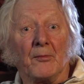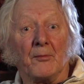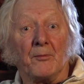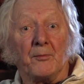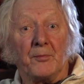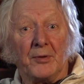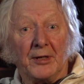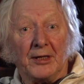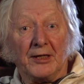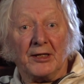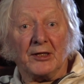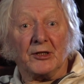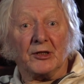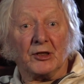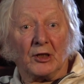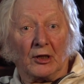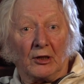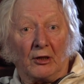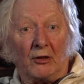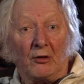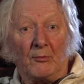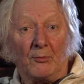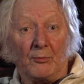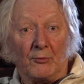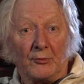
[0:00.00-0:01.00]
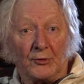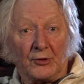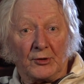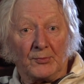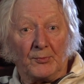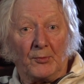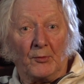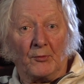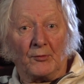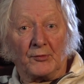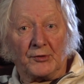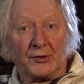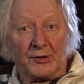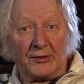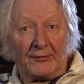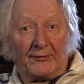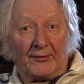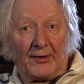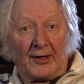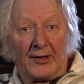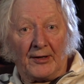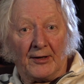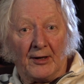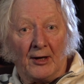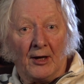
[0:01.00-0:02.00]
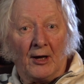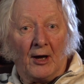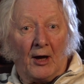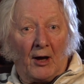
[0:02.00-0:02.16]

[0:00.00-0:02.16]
biggest global sports event,